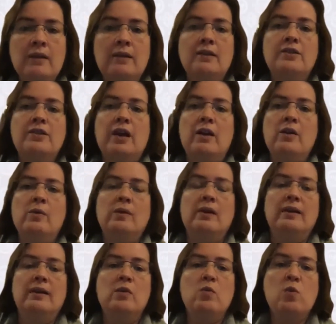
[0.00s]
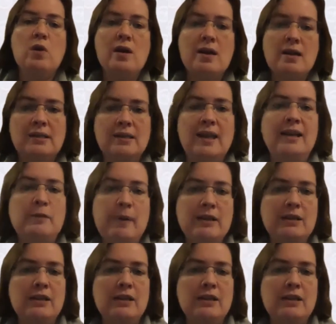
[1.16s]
So the worst case-based